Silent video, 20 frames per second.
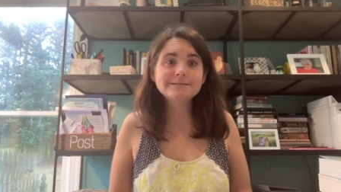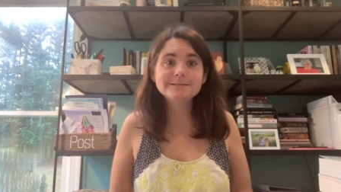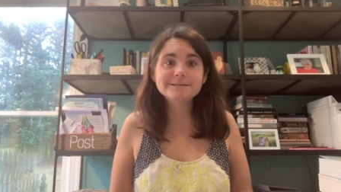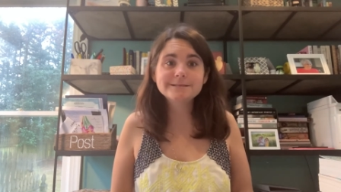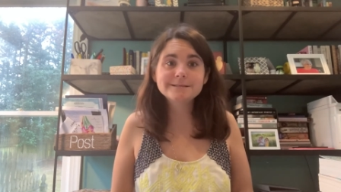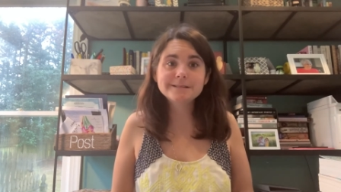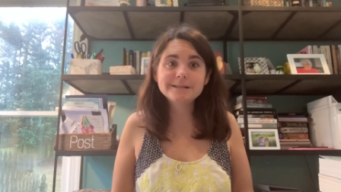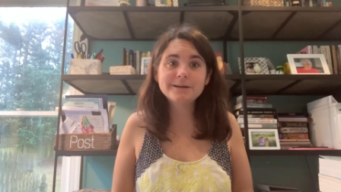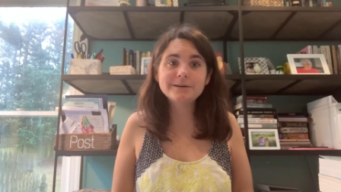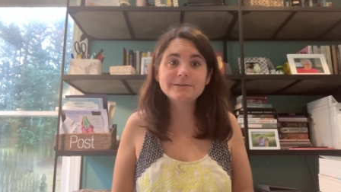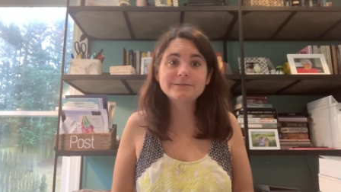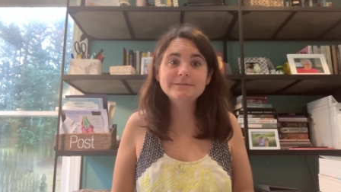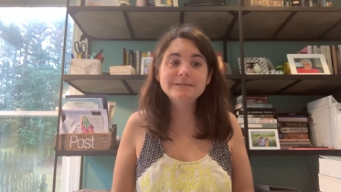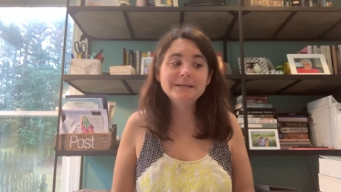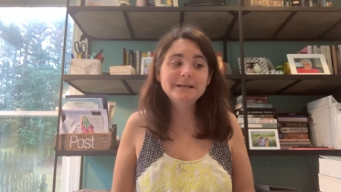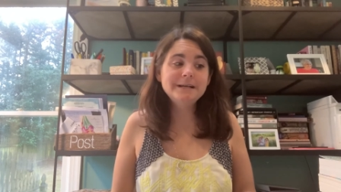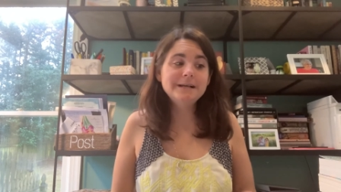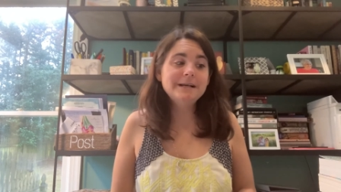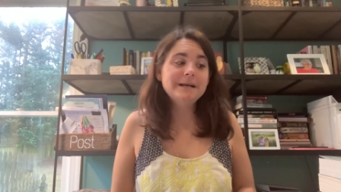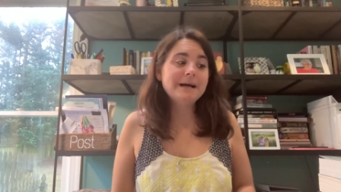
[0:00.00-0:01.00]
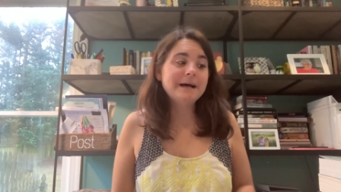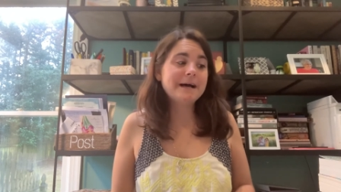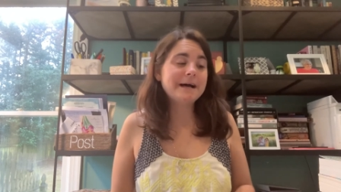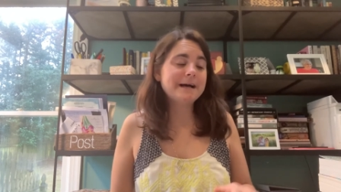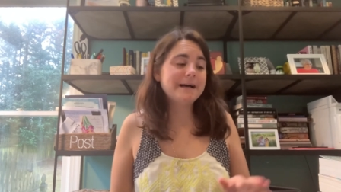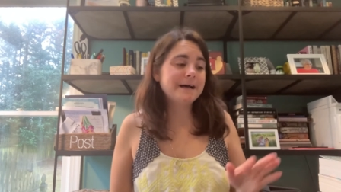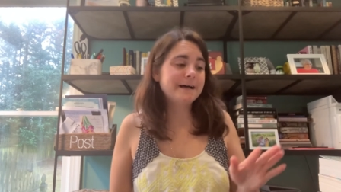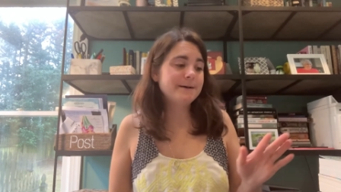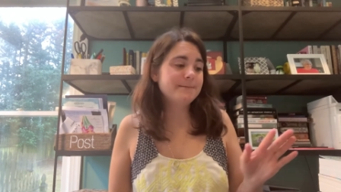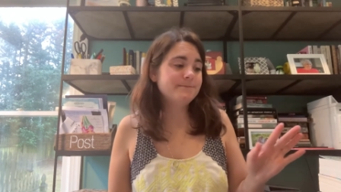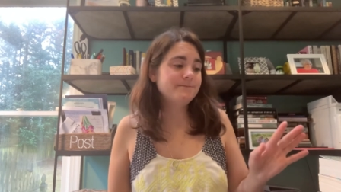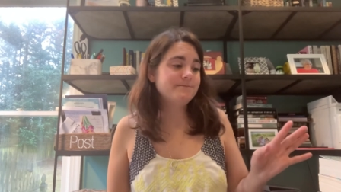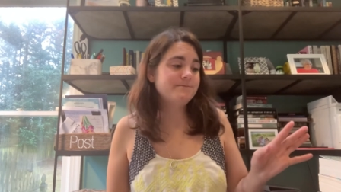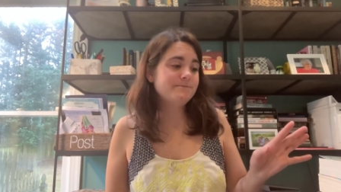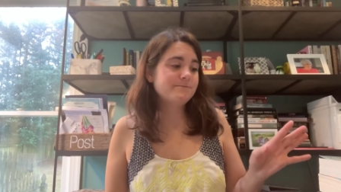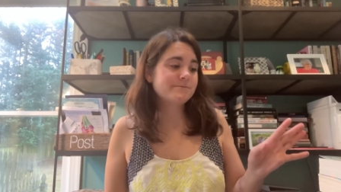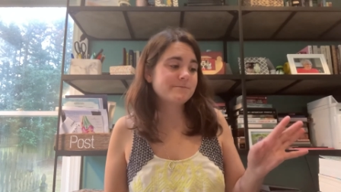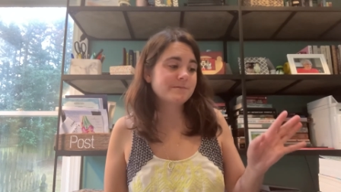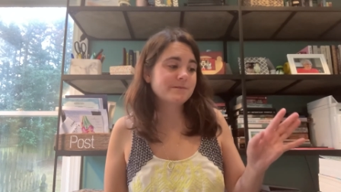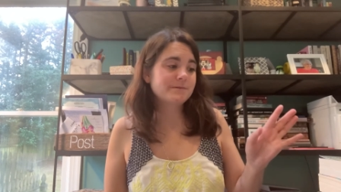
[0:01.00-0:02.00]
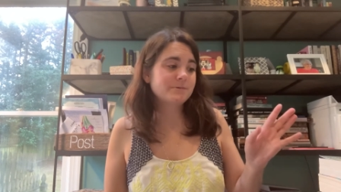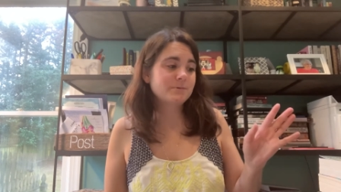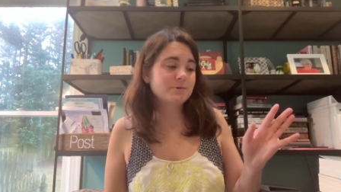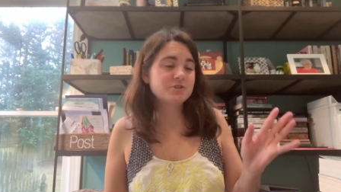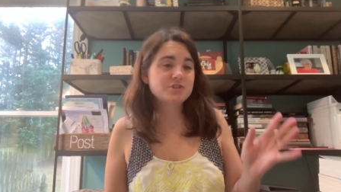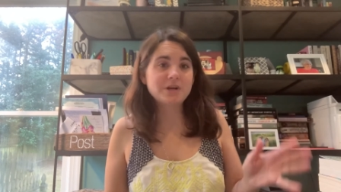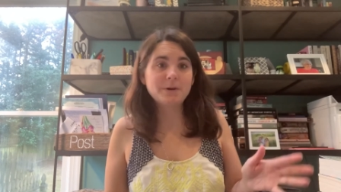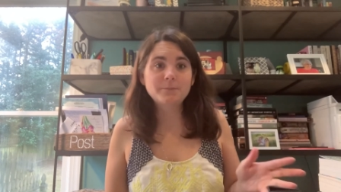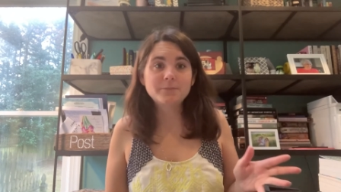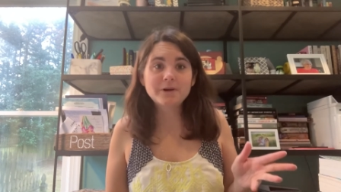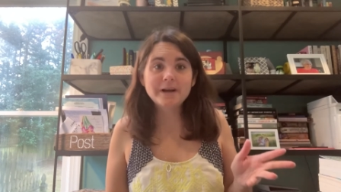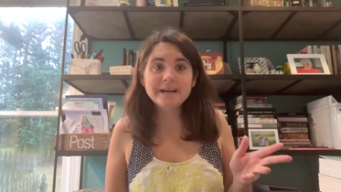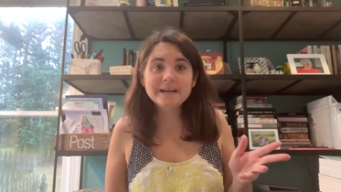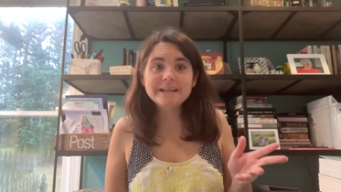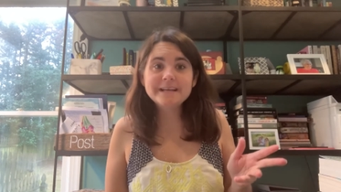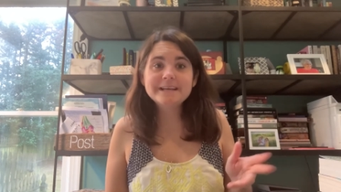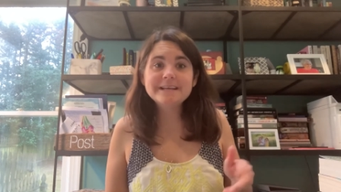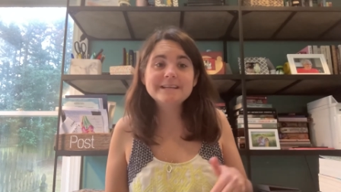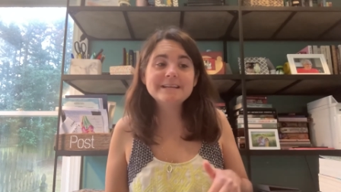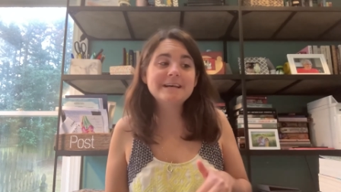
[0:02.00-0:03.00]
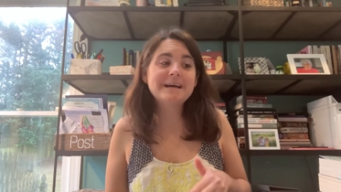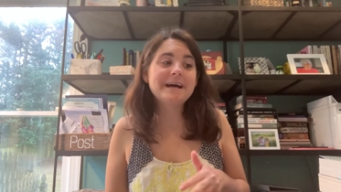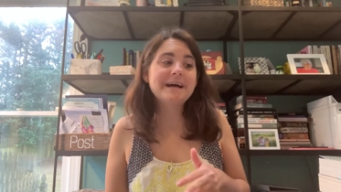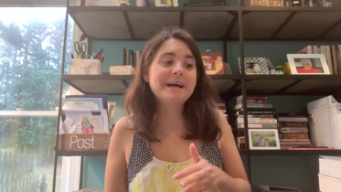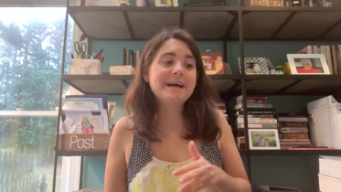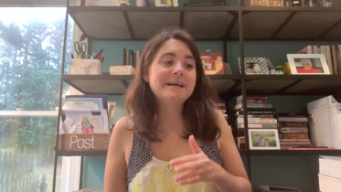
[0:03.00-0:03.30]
So, um, we'll jump right in.